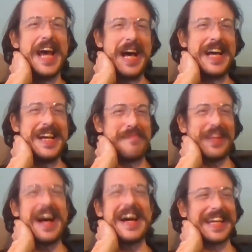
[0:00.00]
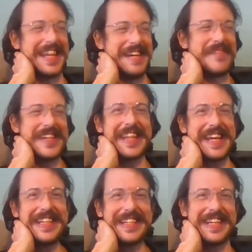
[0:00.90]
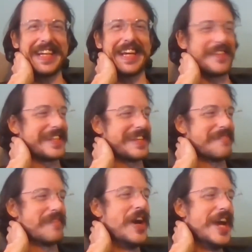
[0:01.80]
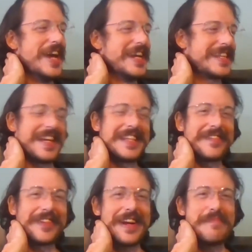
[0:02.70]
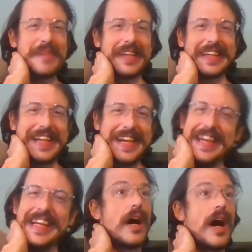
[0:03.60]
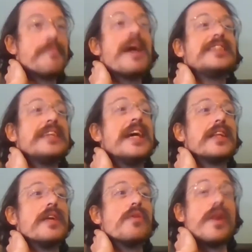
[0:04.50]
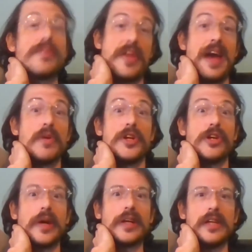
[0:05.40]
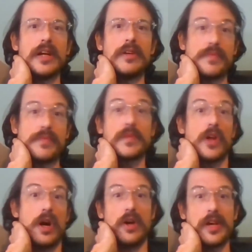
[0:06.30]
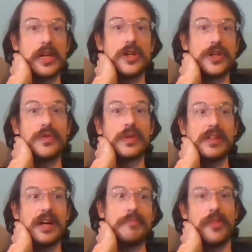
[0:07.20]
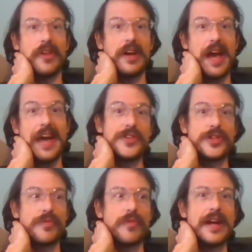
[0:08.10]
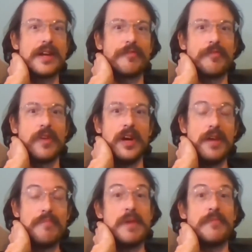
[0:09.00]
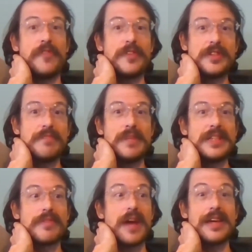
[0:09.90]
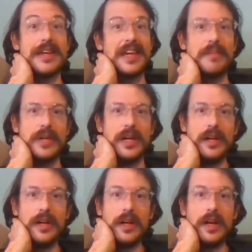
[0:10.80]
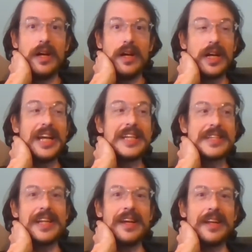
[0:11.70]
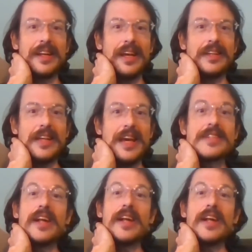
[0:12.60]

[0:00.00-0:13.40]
applying them to this to give it some sense of credibility. I'm not saying that what they were doing, you know, calling your new club the ancient rite of Memphis and Mizraim, isn't